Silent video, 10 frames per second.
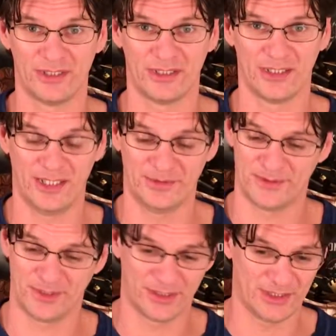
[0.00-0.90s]
I've
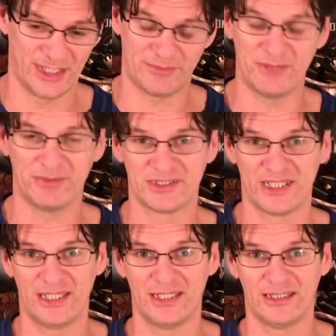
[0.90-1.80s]
heard a lot of people
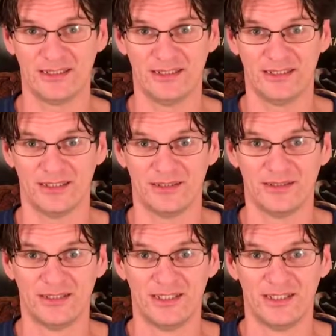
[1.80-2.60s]
saying, you know,